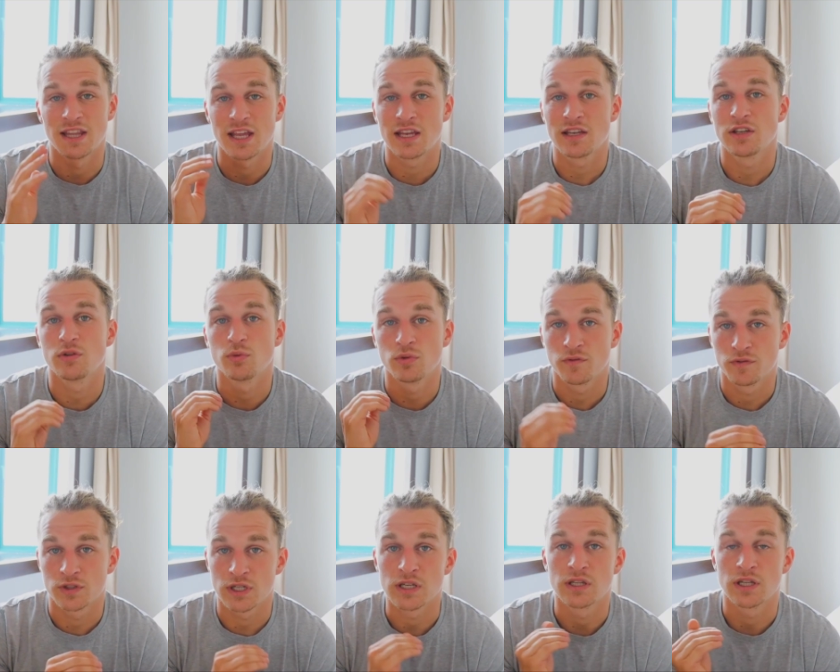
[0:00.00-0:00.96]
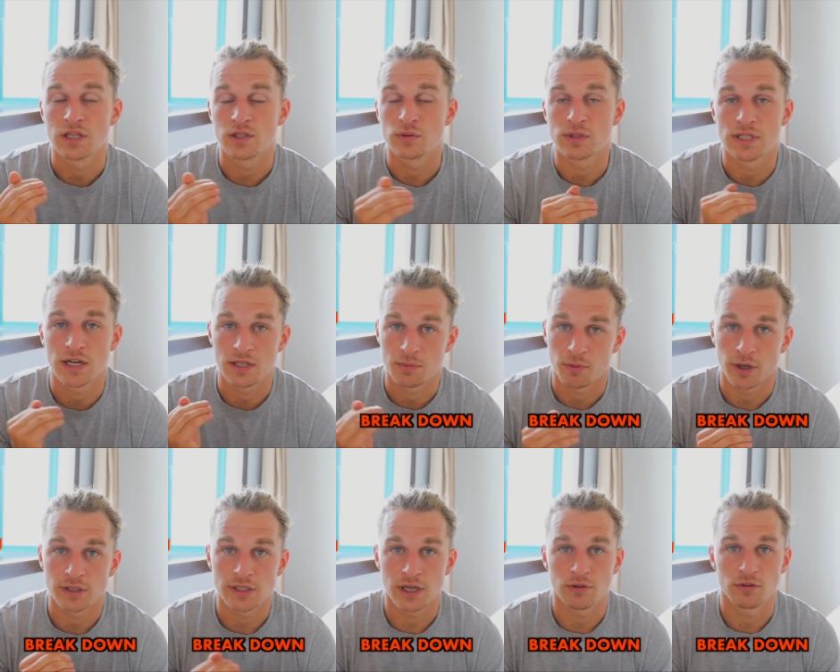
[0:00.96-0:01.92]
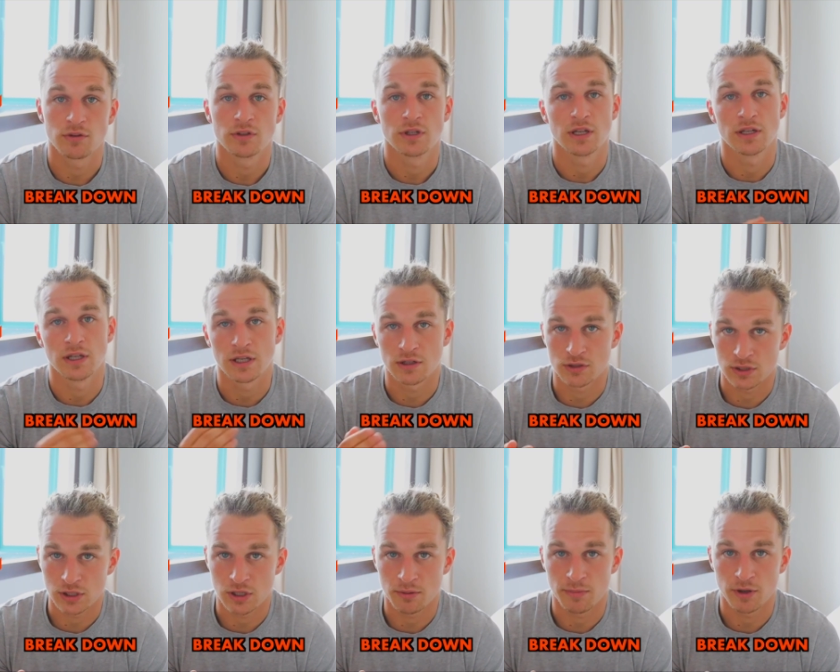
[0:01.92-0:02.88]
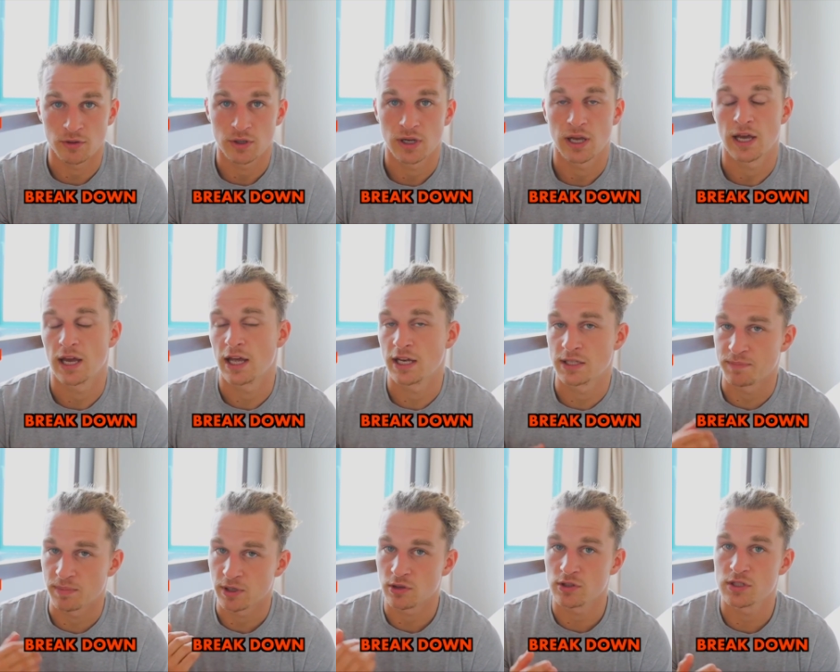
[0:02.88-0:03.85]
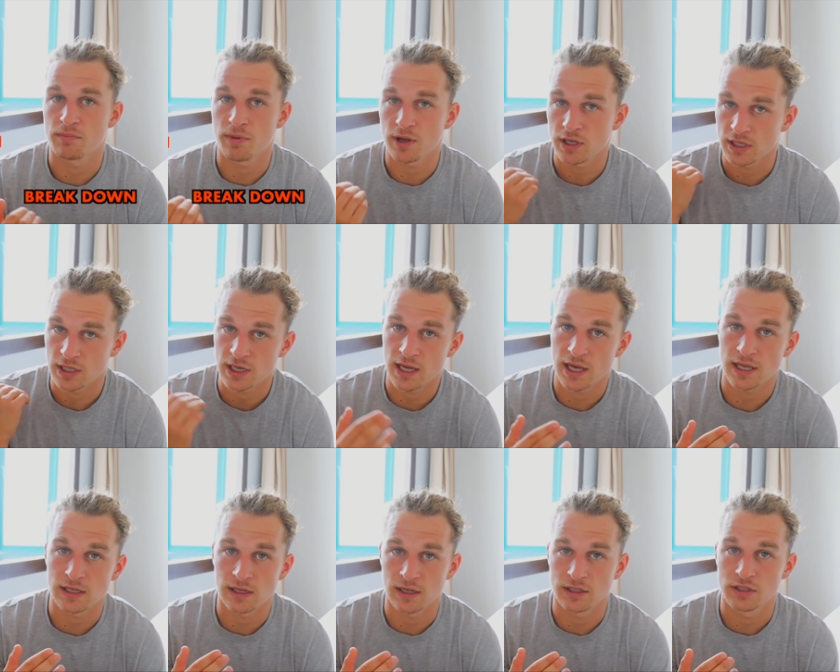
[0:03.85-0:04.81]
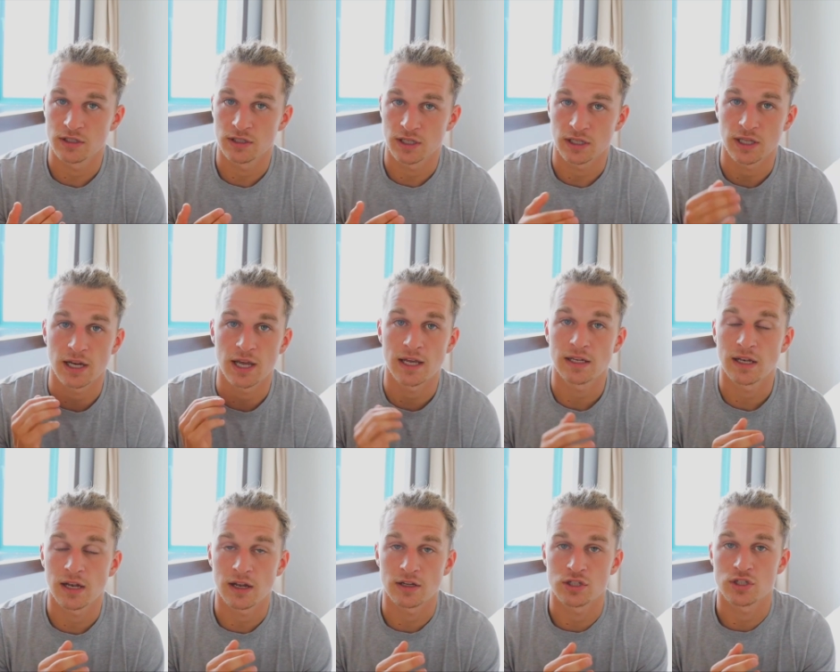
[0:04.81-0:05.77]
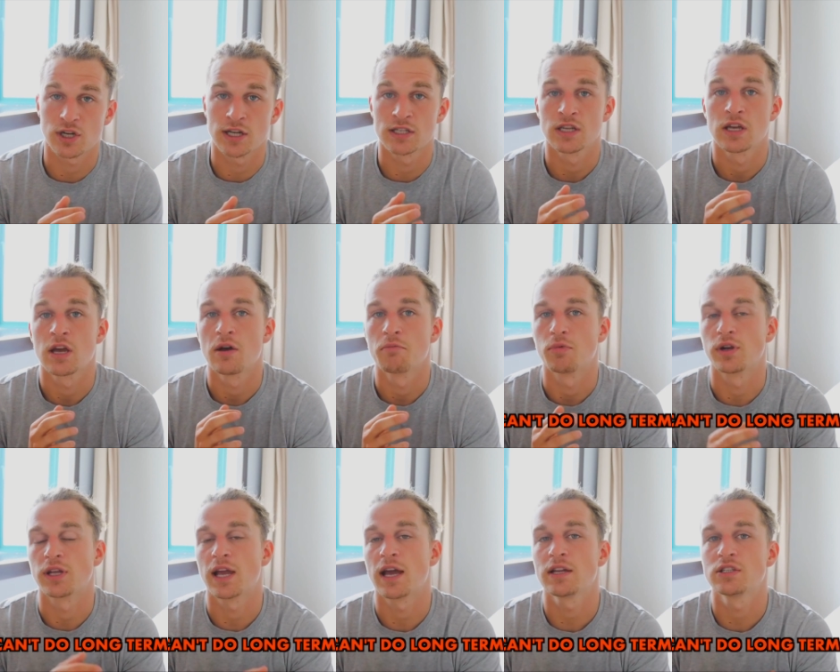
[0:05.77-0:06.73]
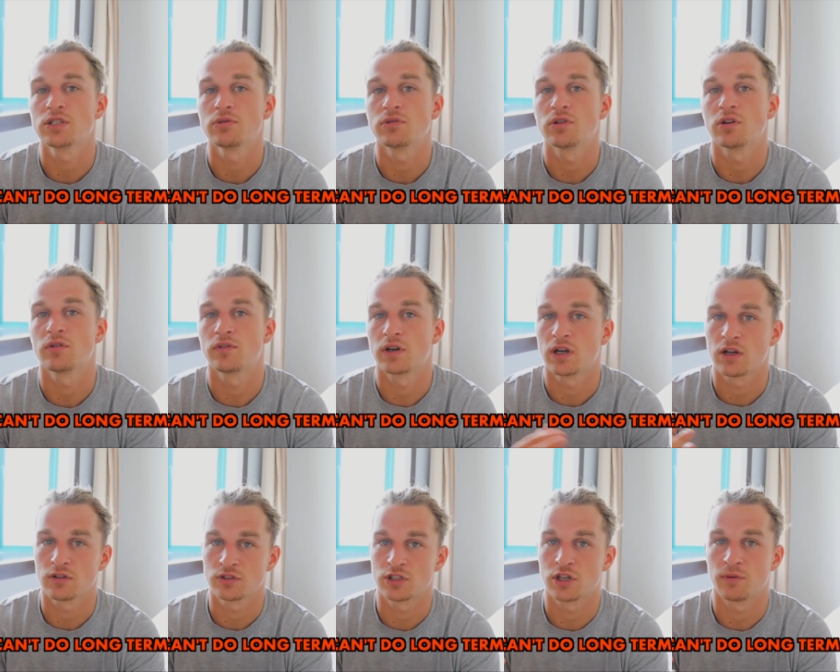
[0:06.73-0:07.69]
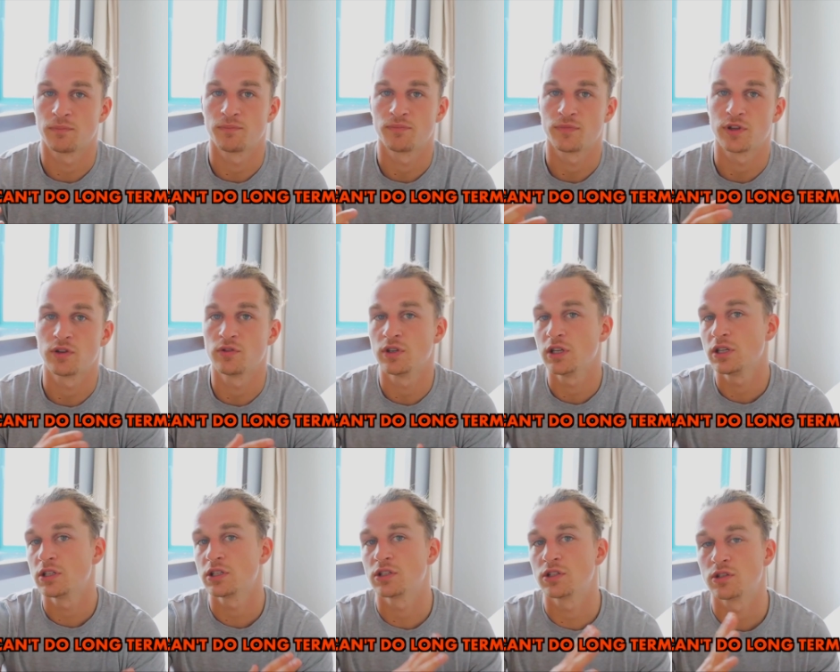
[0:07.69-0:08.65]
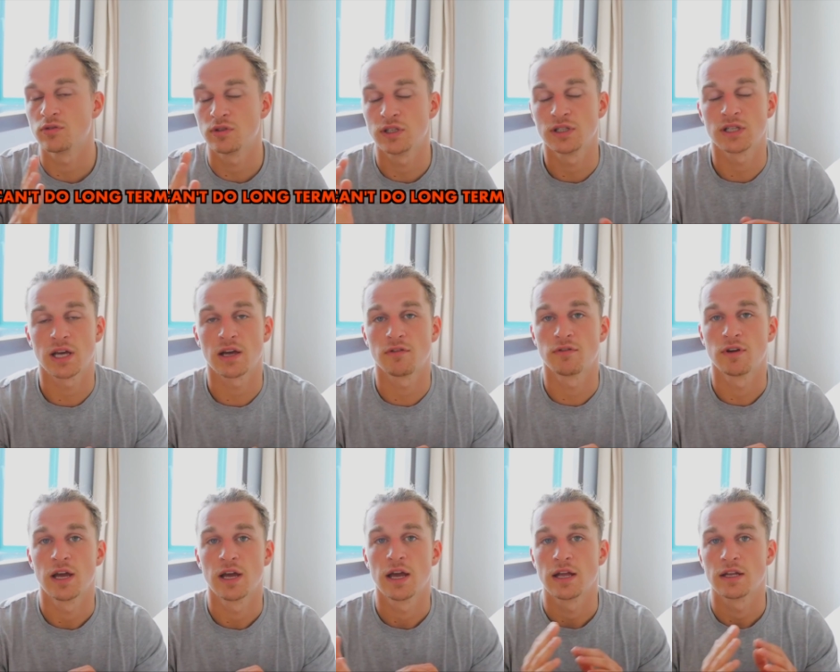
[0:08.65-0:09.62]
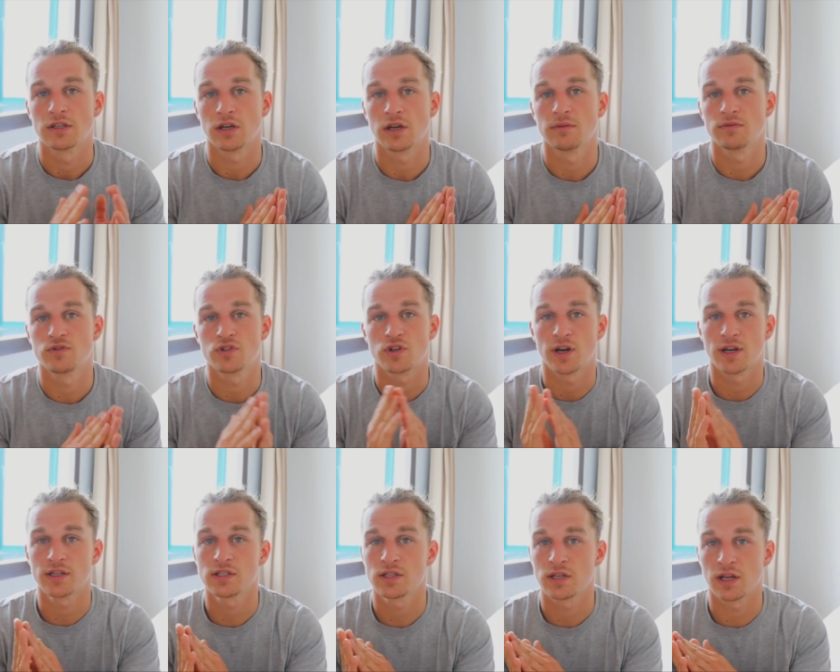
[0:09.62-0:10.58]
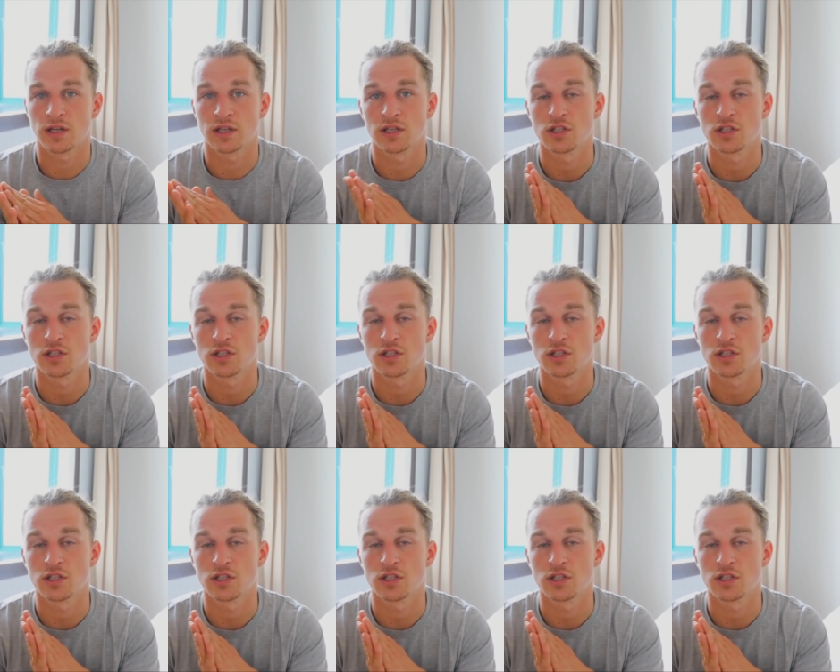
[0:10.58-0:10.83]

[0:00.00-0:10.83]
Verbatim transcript: then you will see things will start to break down and niggles will come out. And it's because the body can handle it. They can handle a lot of stress, but it can't do it over the long term. You need to have times of stress, like in